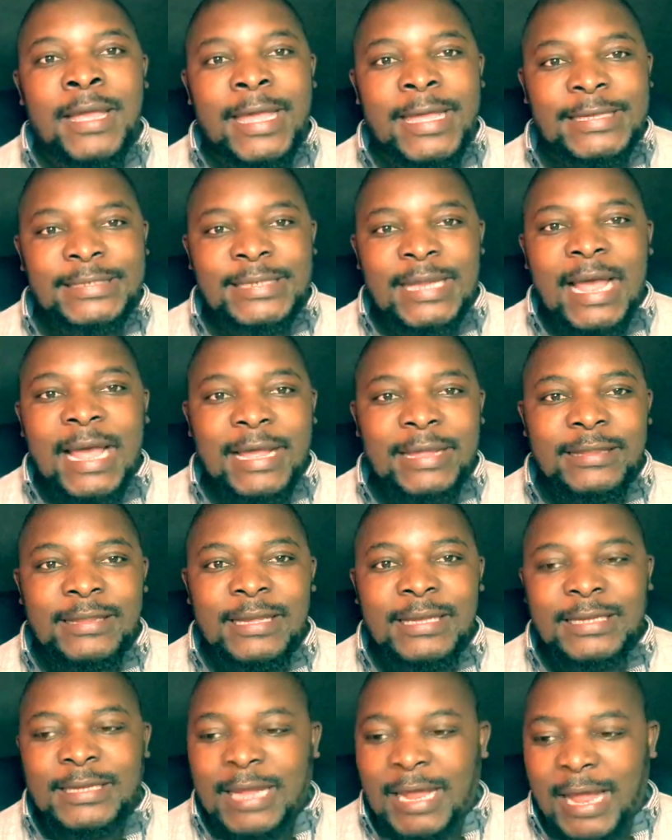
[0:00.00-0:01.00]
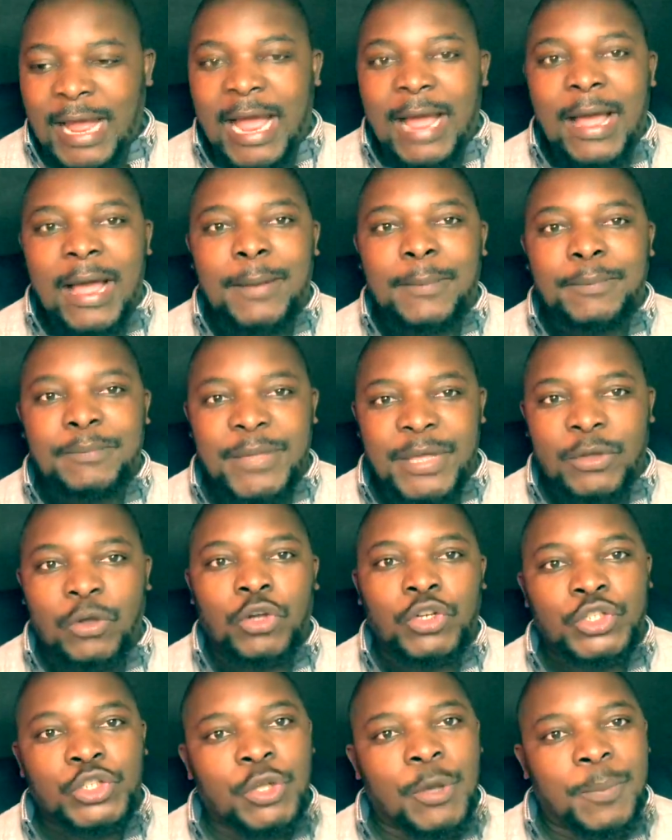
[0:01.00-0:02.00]
it's either
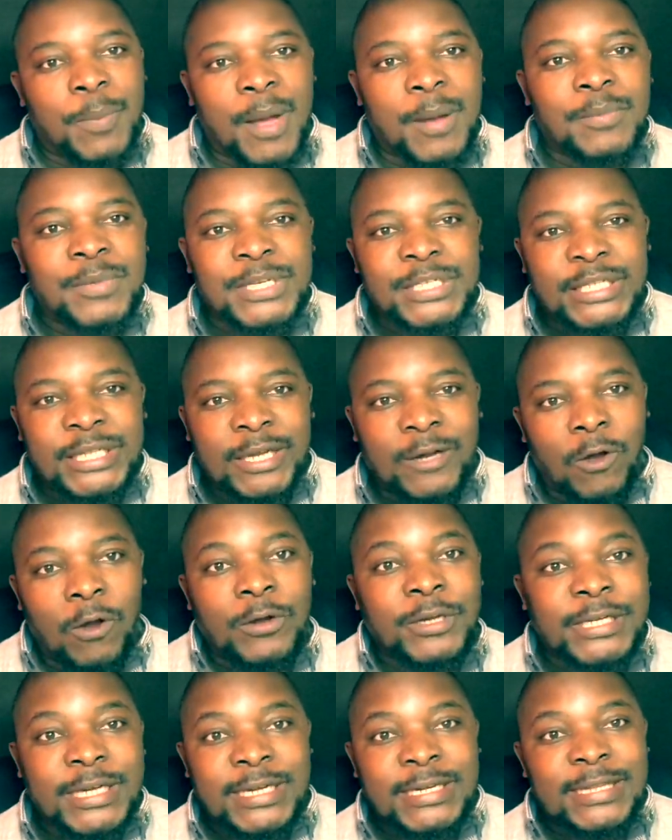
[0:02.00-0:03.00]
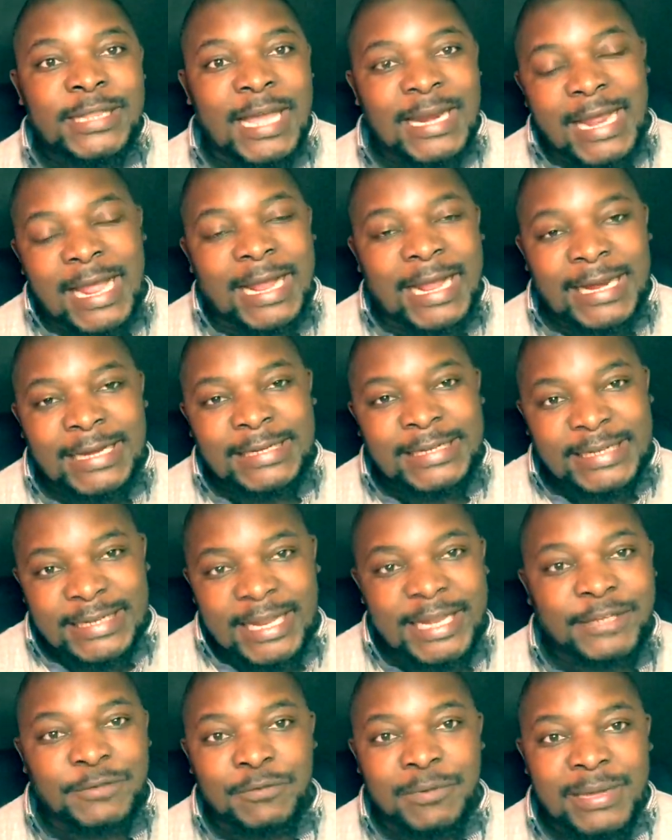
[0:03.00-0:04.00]
because you're publishing content that I can
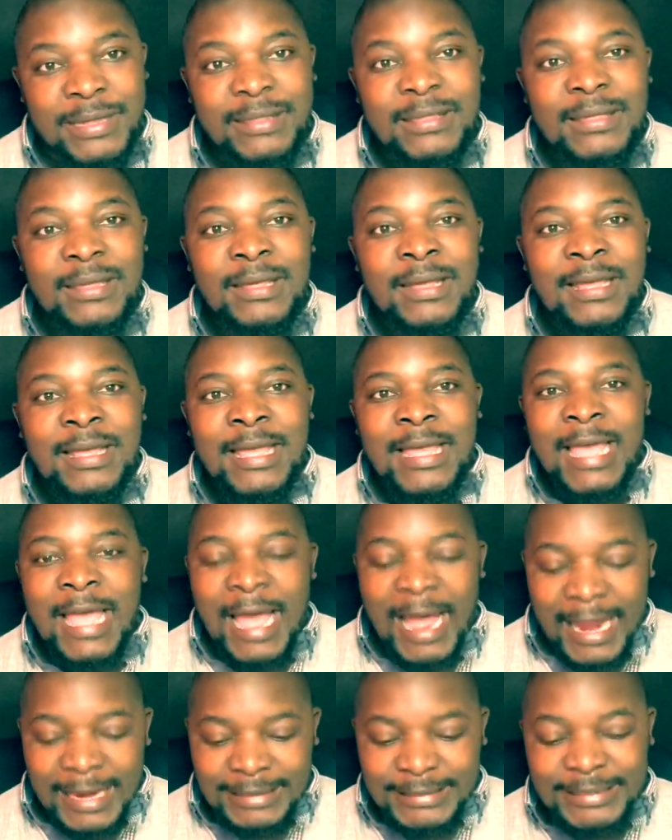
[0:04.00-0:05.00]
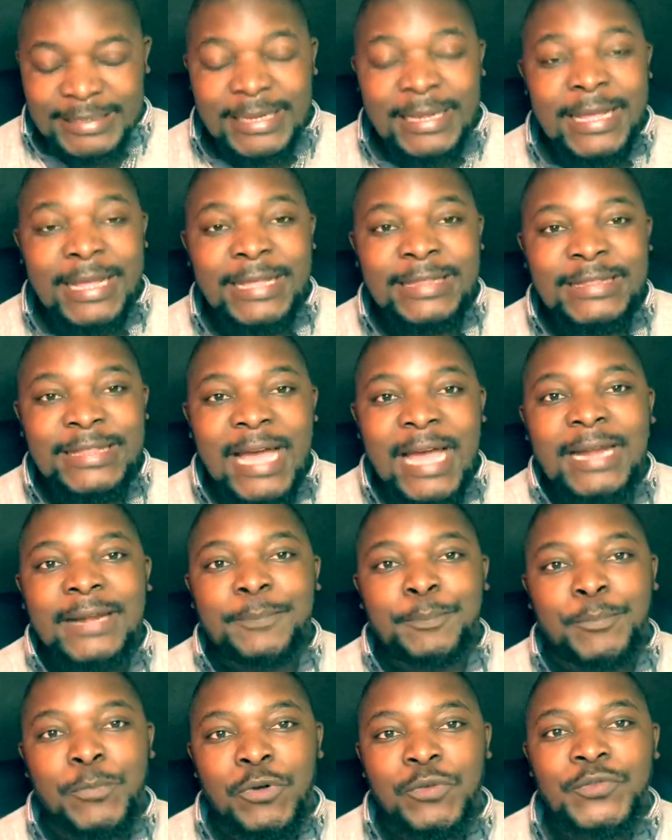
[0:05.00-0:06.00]
relate with, and
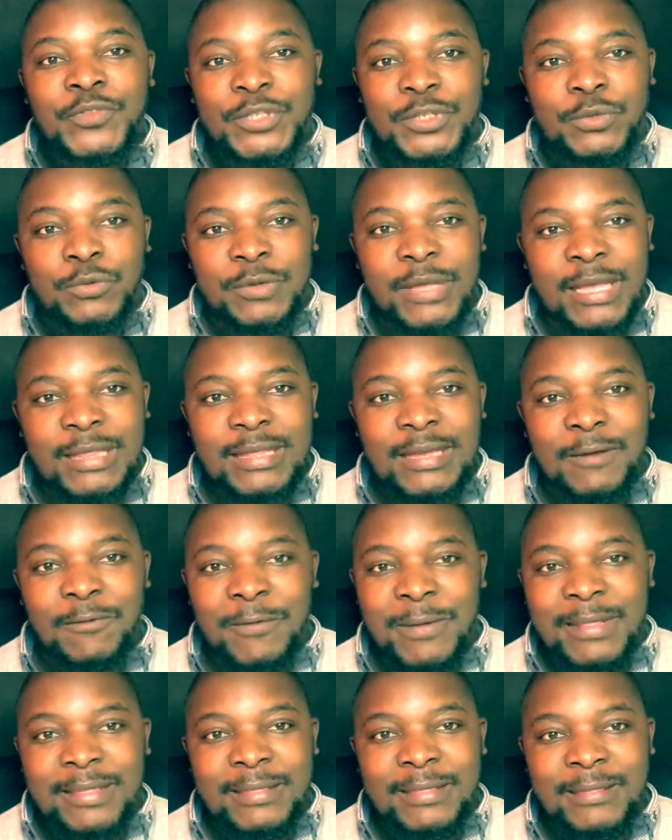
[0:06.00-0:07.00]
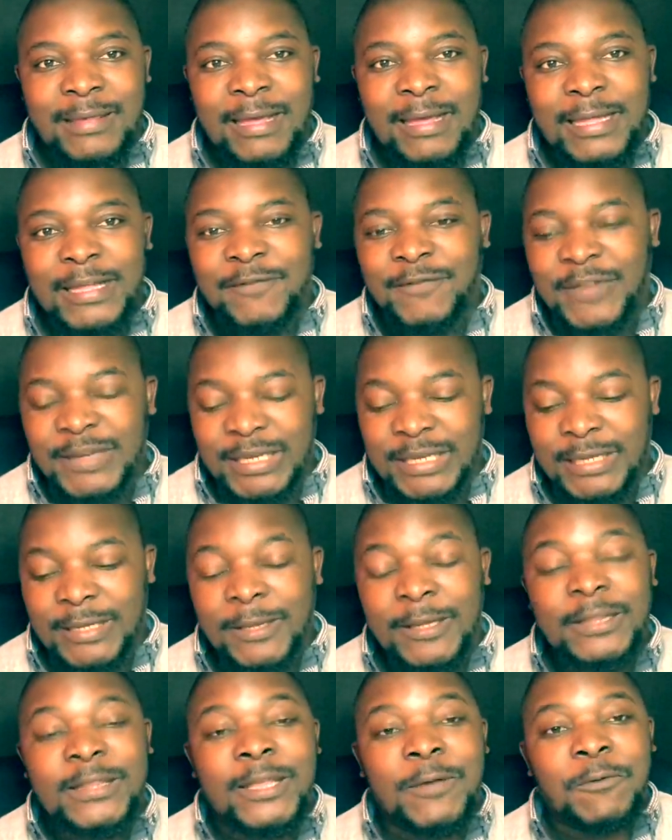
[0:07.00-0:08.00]
that moves together with
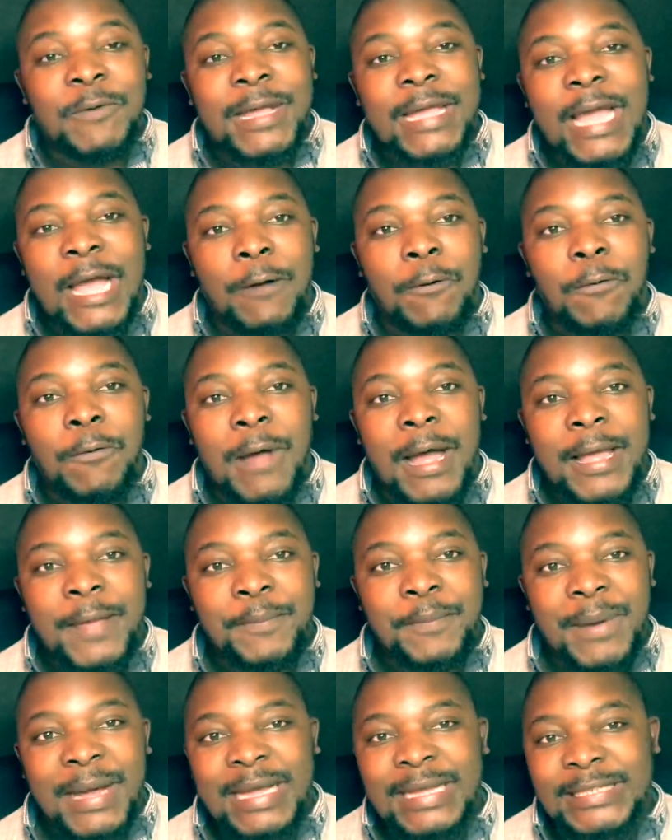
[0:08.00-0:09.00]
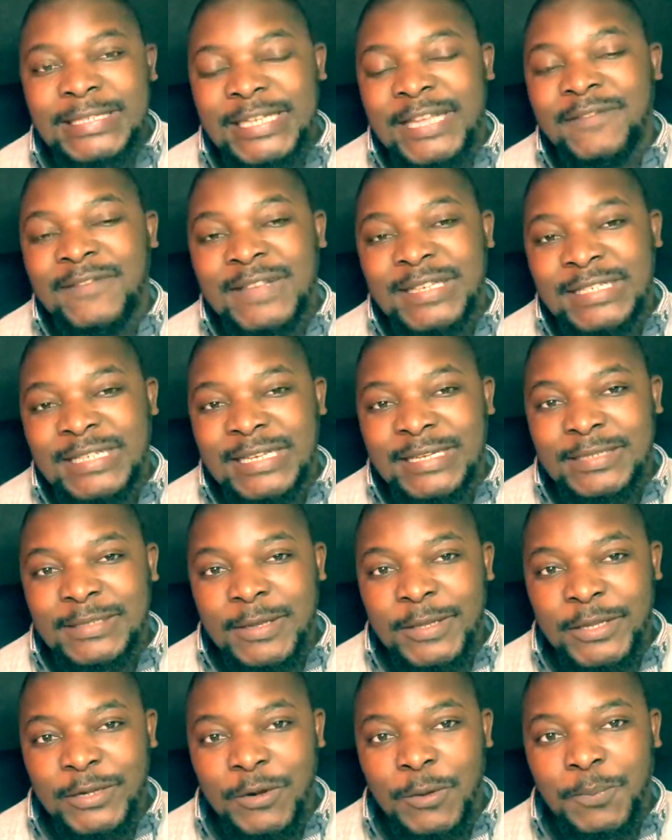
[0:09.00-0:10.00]
even the way how I buy services,
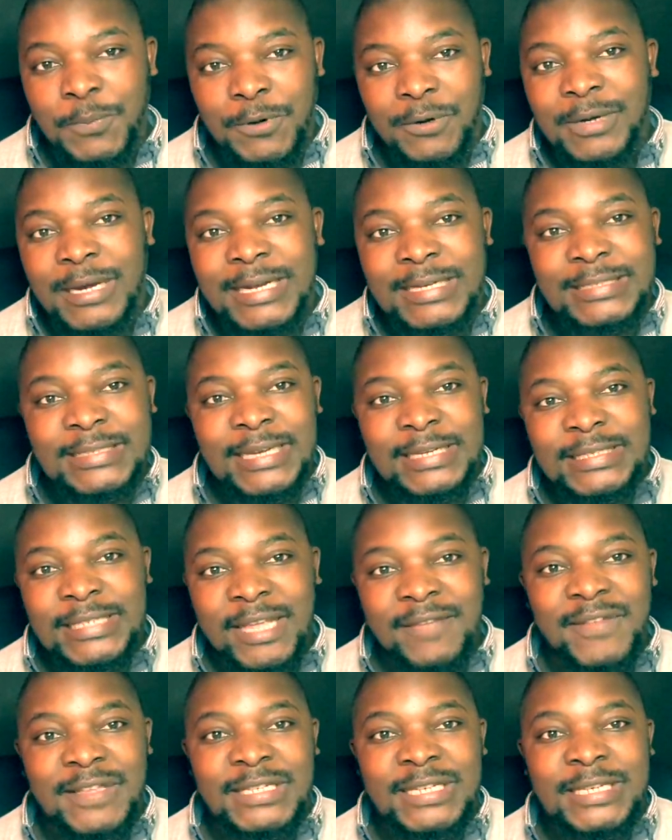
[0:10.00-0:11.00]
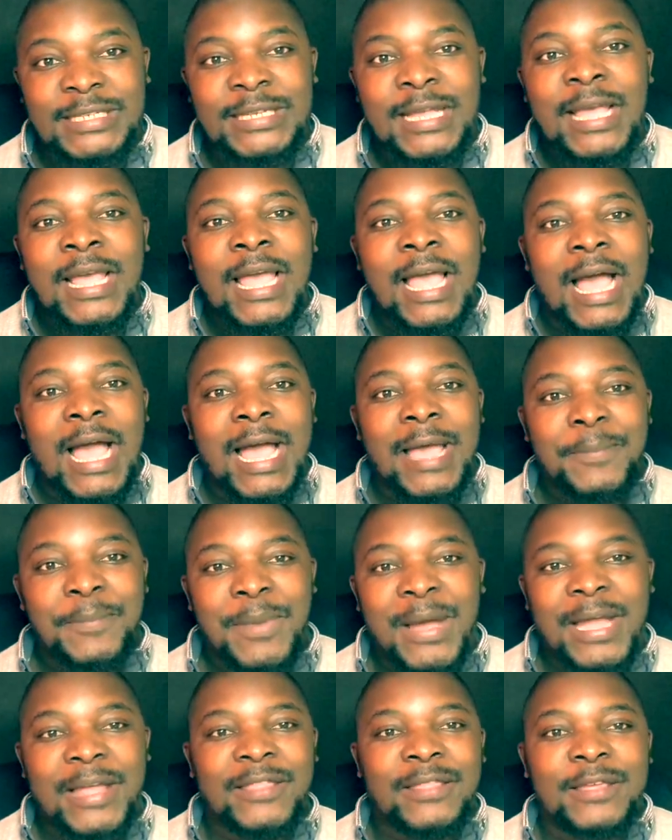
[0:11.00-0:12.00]
products and services. I
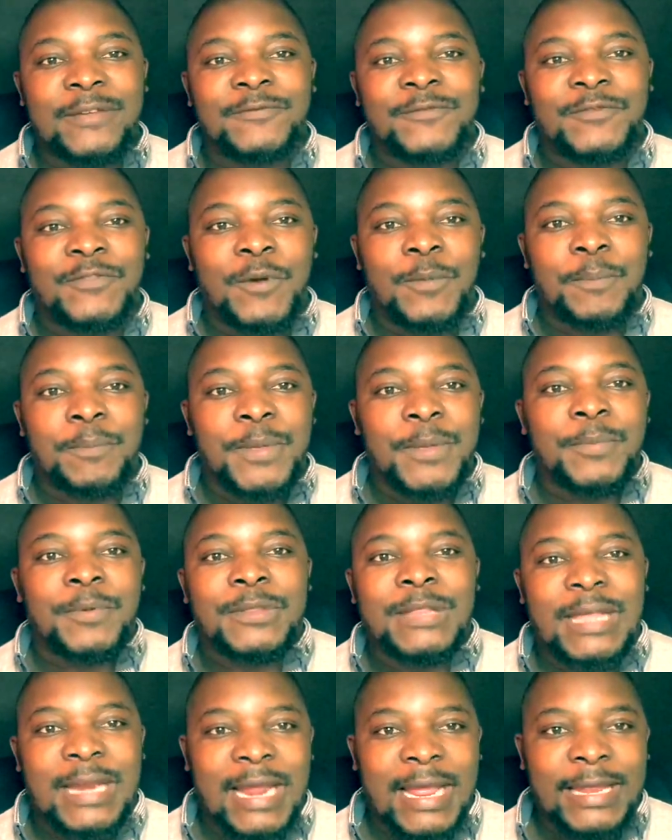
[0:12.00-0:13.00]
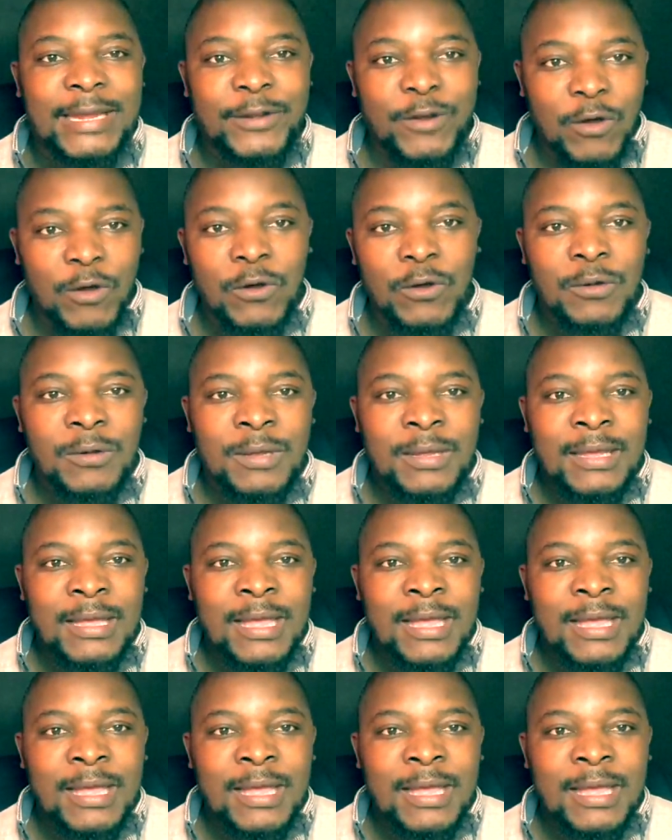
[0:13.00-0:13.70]
buy them from people that I know